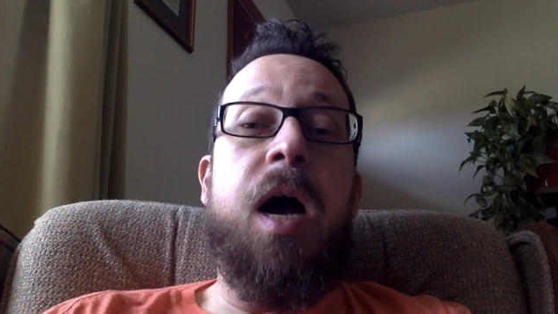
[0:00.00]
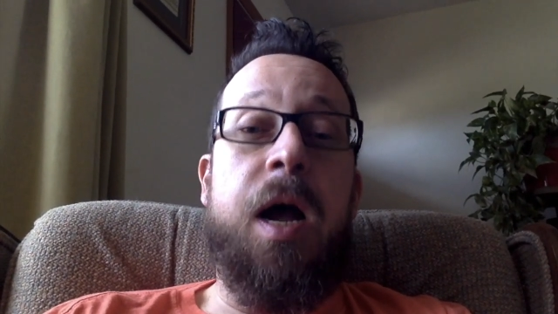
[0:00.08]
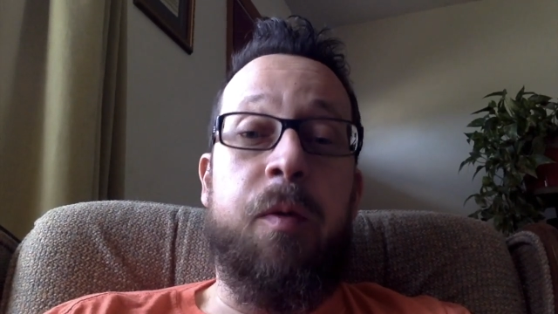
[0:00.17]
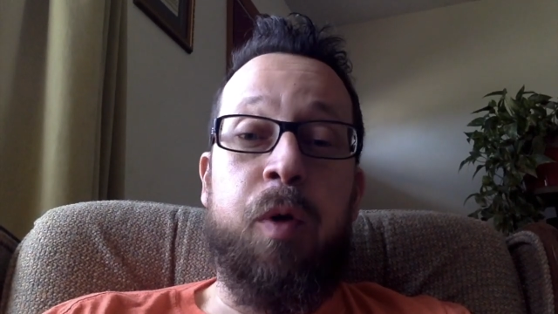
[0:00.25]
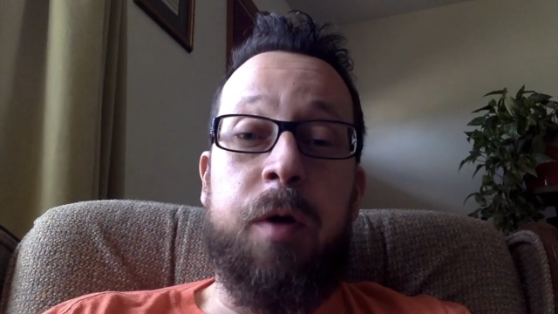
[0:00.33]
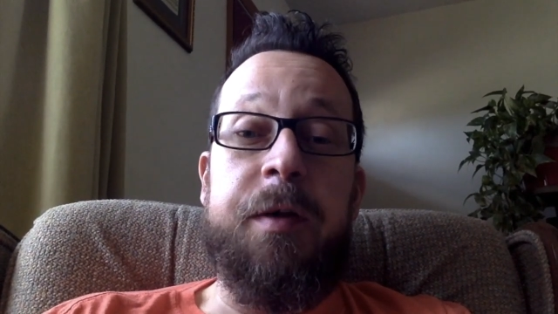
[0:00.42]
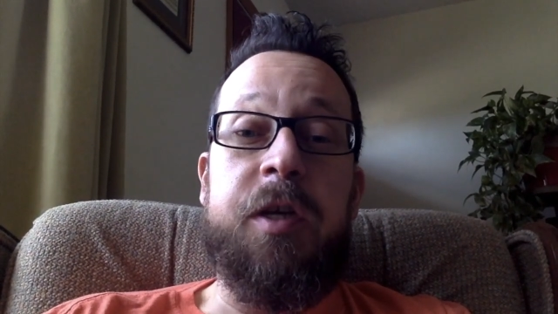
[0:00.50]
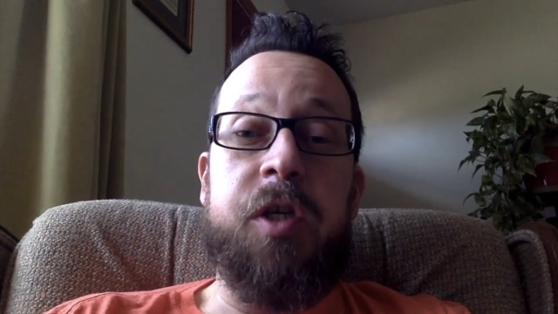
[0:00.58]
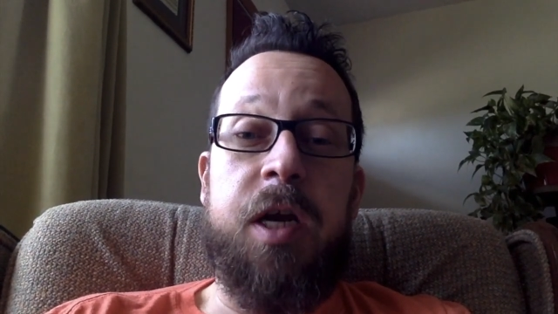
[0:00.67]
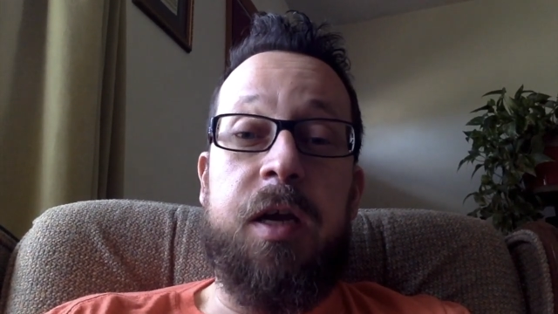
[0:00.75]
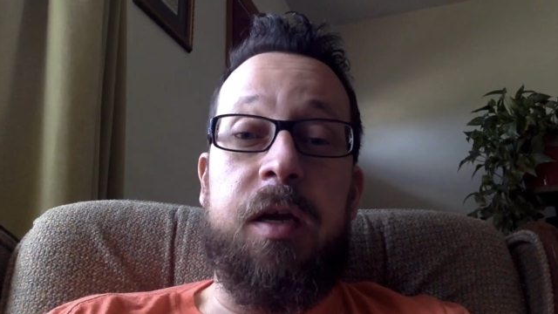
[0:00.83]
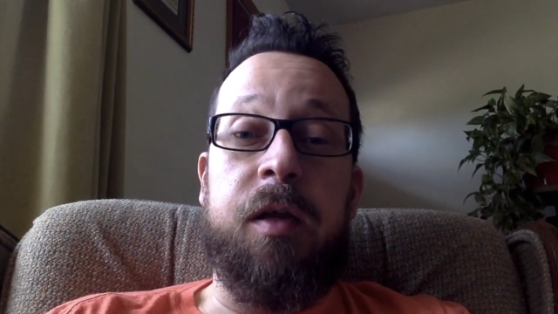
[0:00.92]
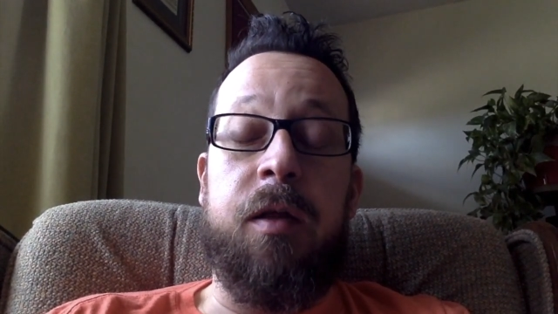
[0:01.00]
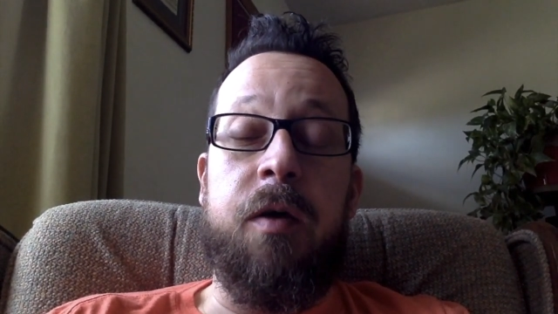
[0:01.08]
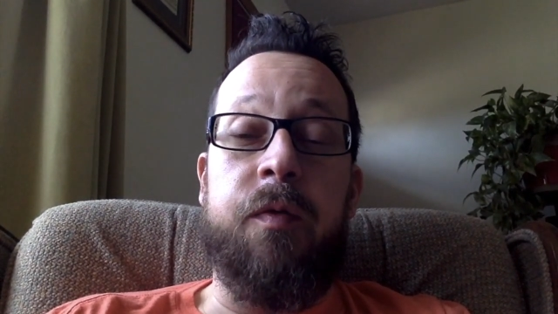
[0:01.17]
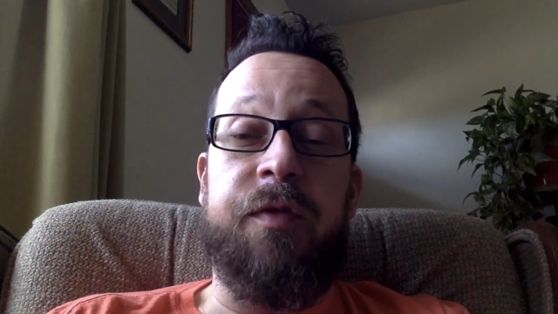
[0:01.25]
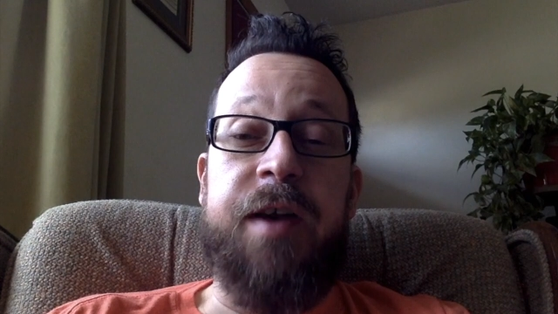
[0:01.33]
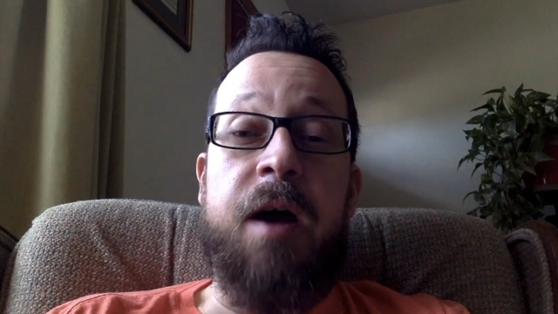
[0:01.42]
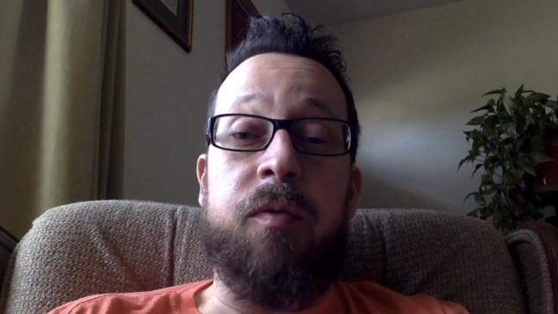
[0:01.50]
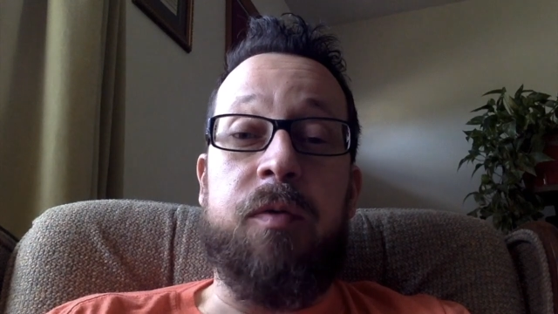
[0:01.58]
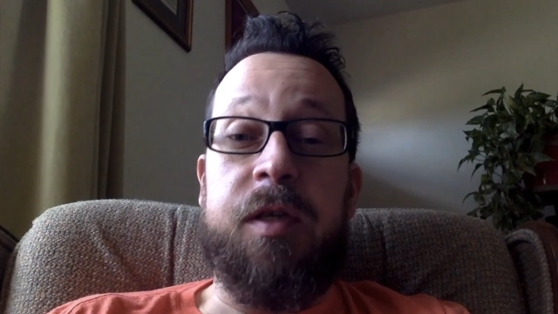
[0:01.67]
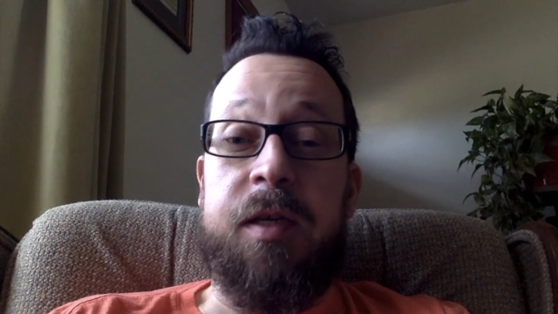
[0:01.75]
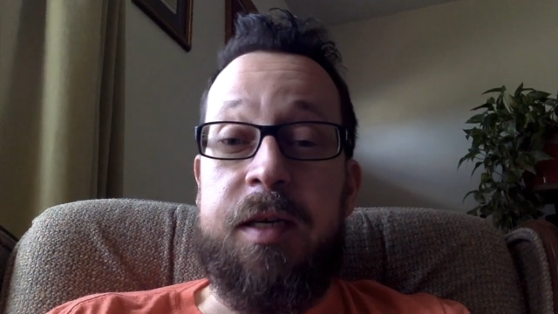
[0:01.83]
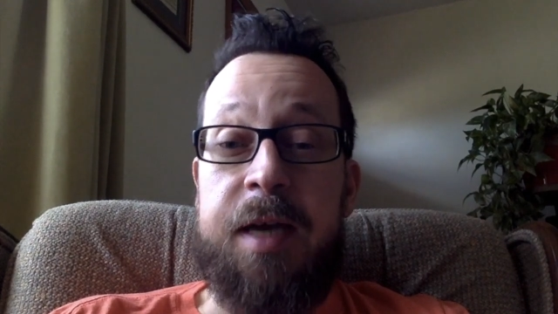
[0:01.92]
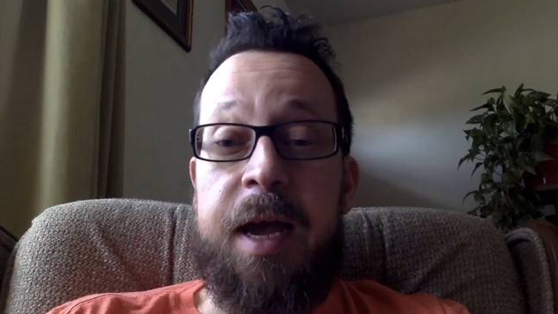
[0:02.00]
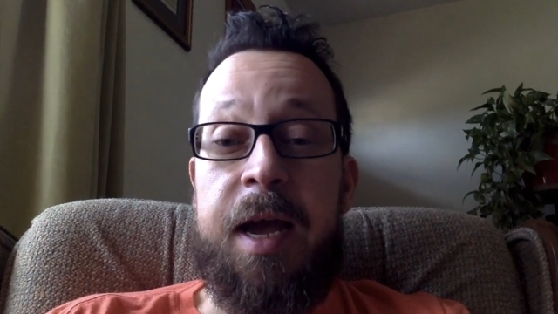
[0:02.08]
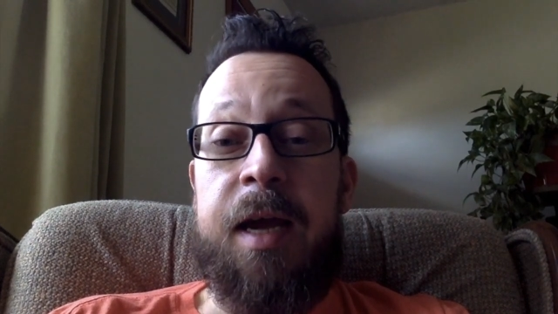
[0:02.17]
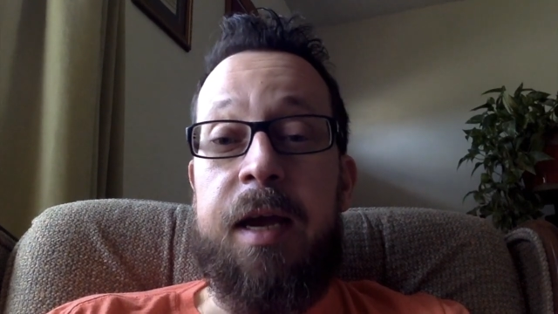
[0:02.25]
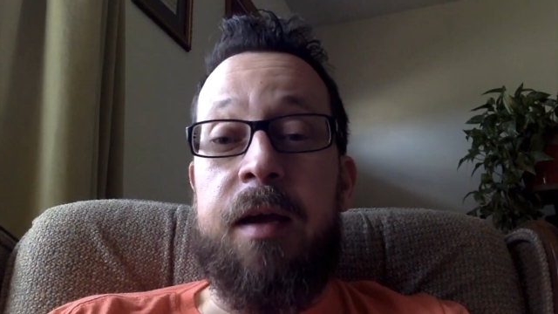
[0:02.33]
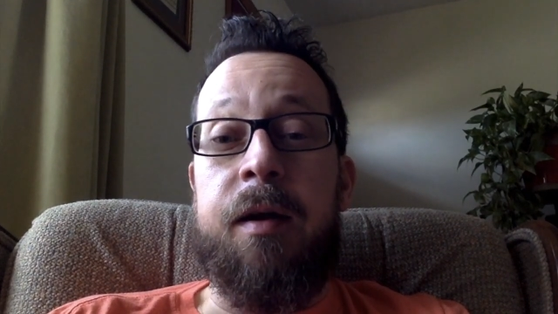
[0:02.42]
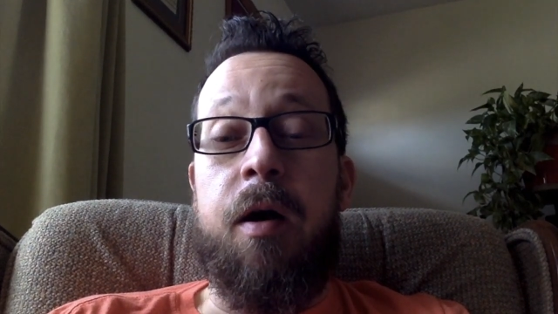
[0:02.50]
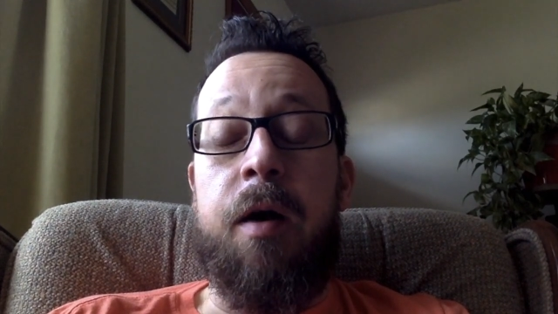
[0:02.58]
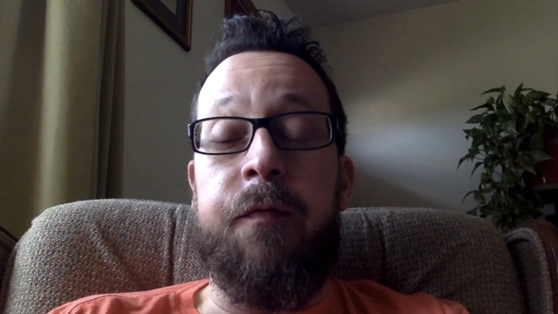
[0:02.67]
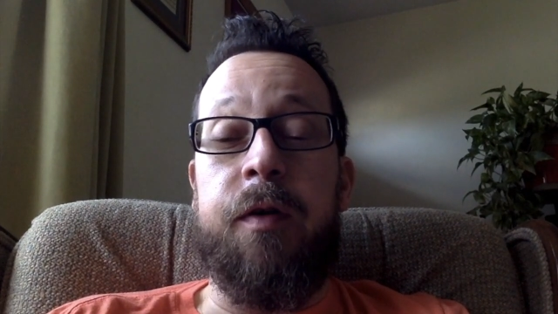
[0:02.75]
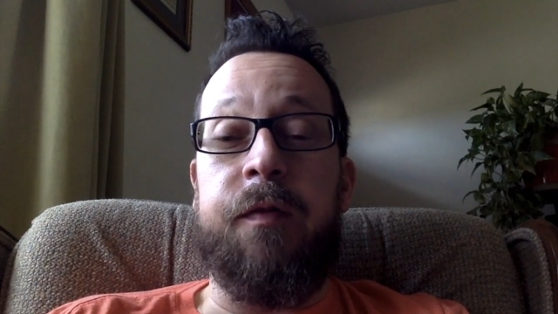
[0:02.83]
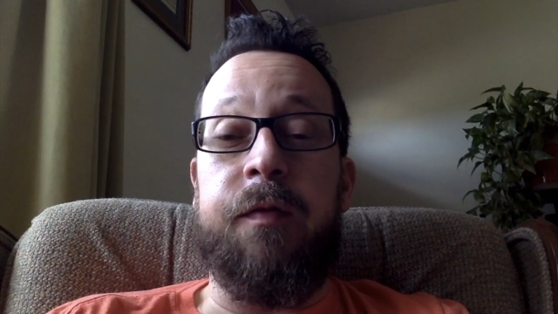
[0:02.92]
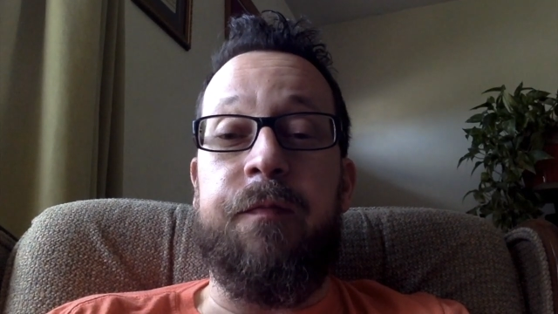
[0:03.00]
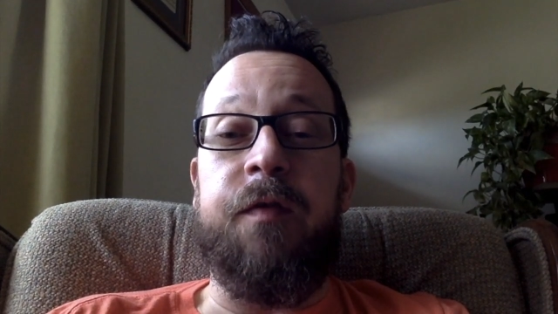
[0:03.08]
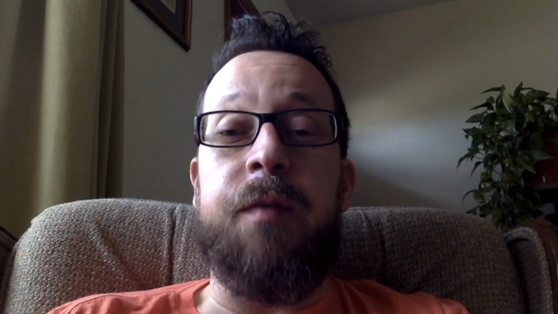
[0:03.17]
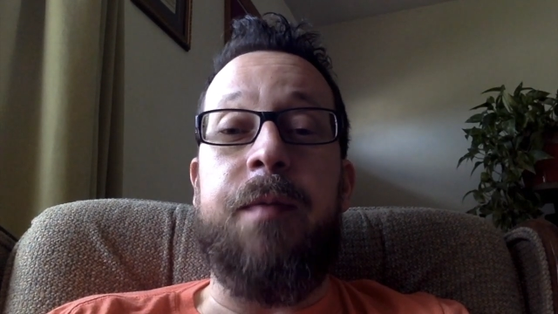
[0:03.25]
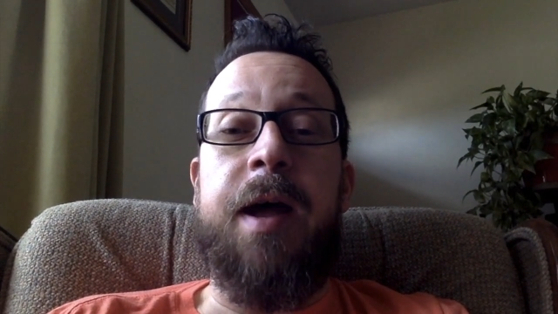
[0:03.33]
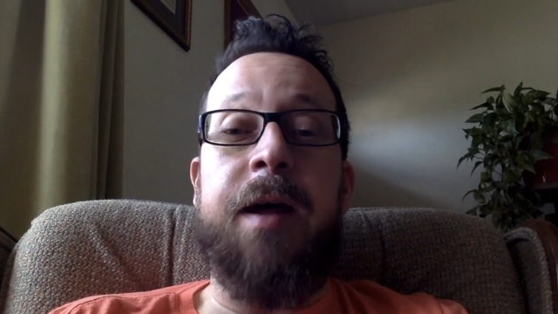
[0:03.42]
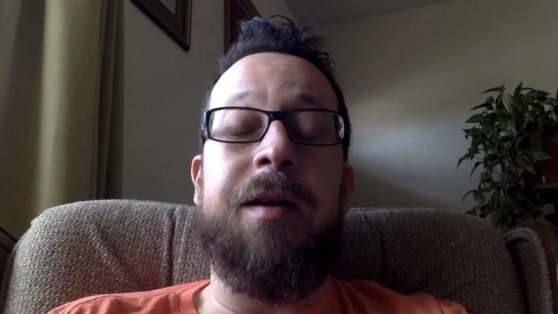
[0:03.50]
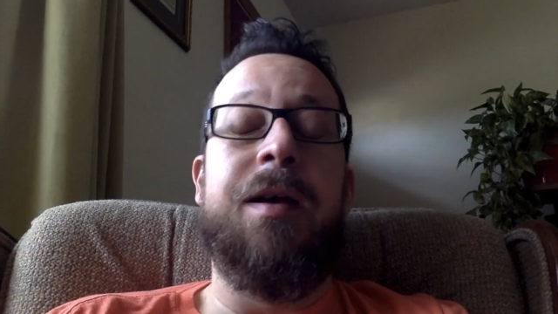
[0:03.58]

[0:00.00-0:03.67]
I will be checking those out today and offering some feedback.